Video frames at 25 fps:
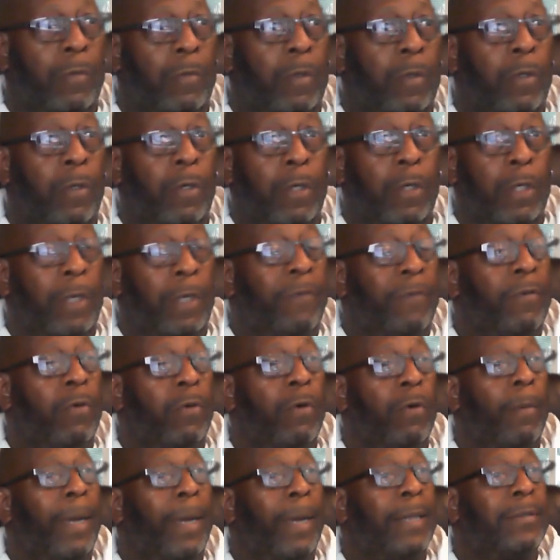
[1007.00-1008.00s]
you can even do
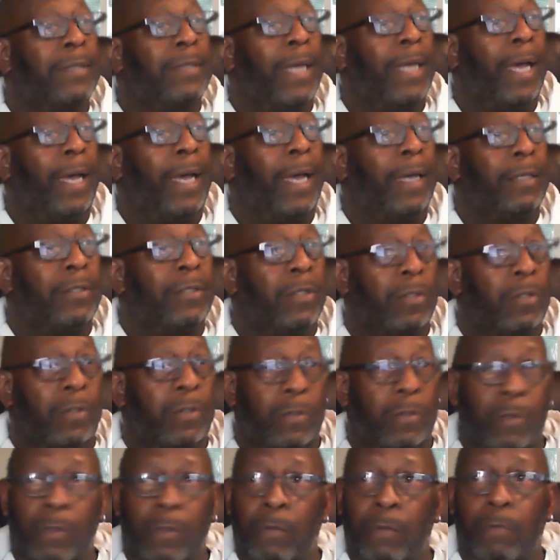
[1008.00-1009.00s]
them outside.
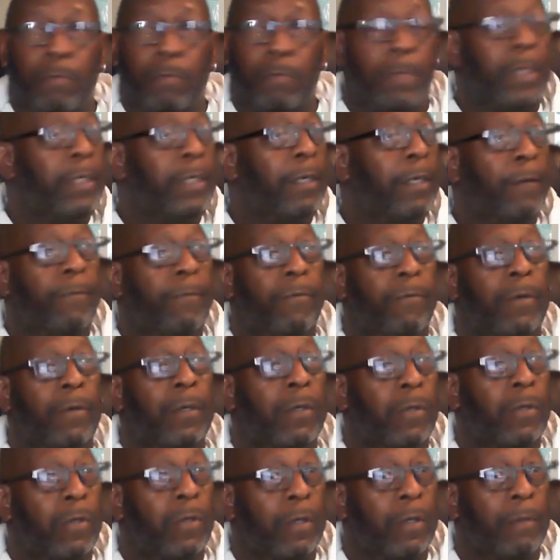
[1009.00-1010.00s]
Just be different.
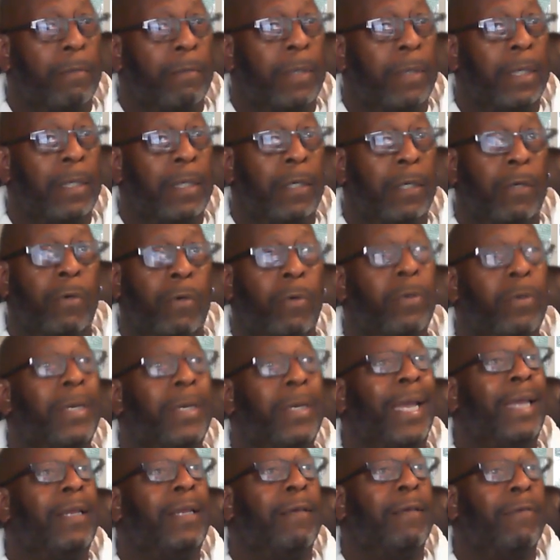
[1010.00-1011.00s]
You can be
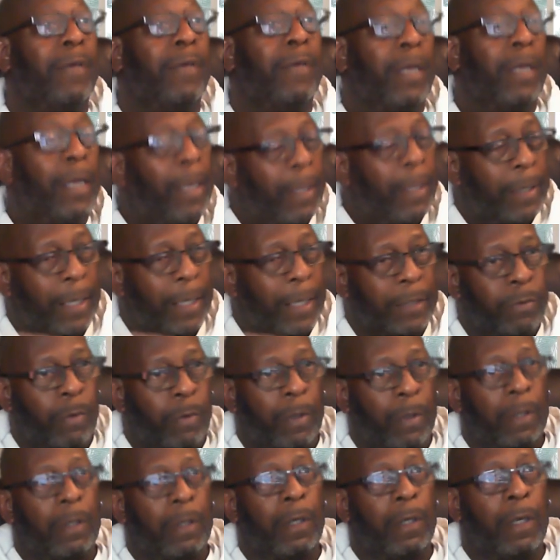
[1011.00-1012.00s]
creative. That's
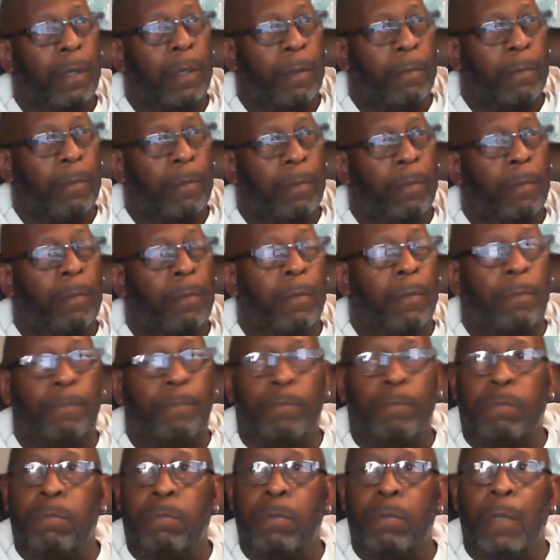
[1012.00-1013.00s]
one of the
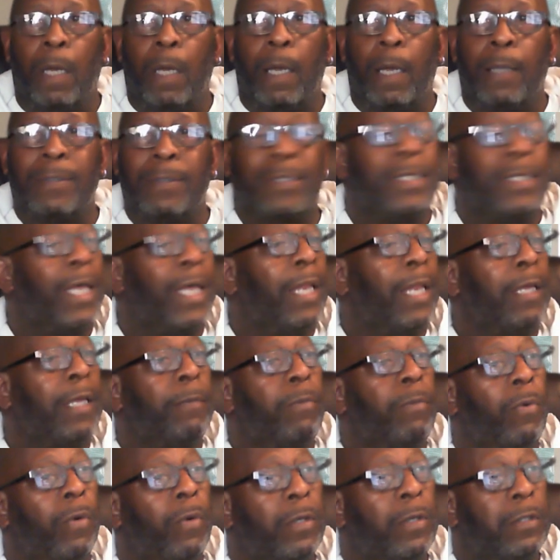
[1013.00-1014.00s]
uh, selling
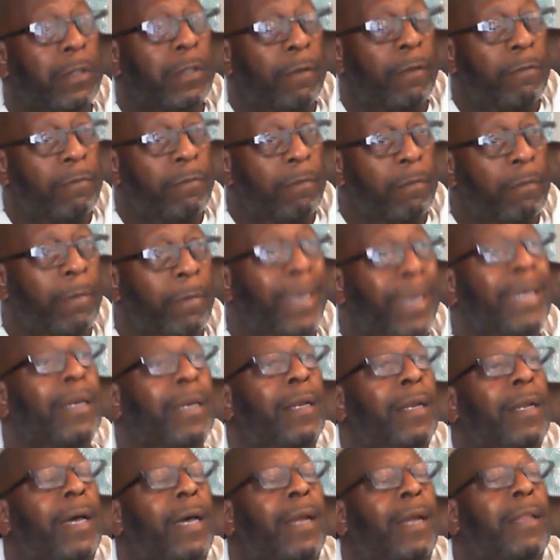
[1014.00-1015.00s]
points of making
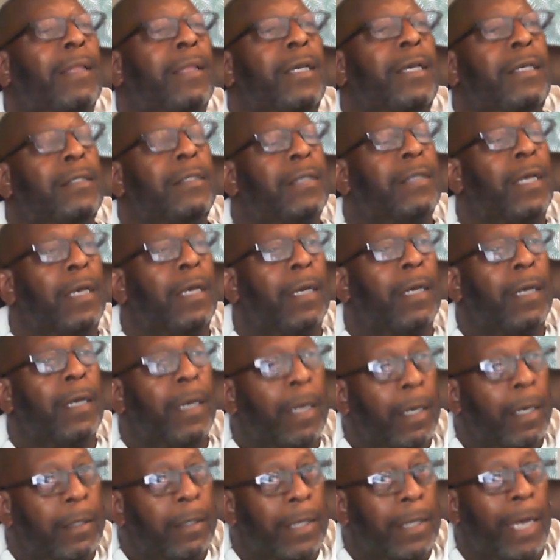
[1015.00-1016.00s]
a lot of these
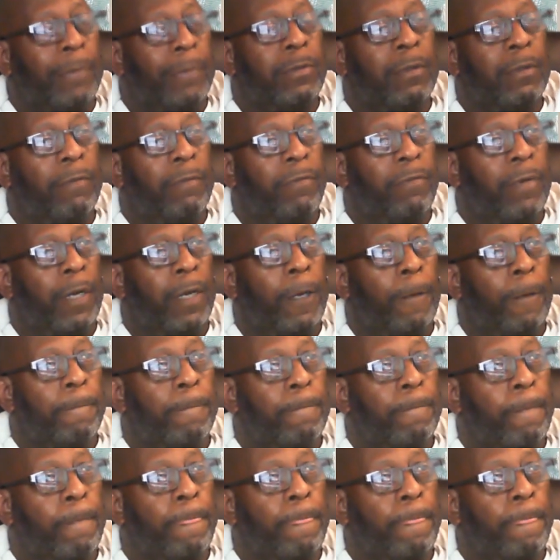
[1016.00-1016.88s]
types of uh,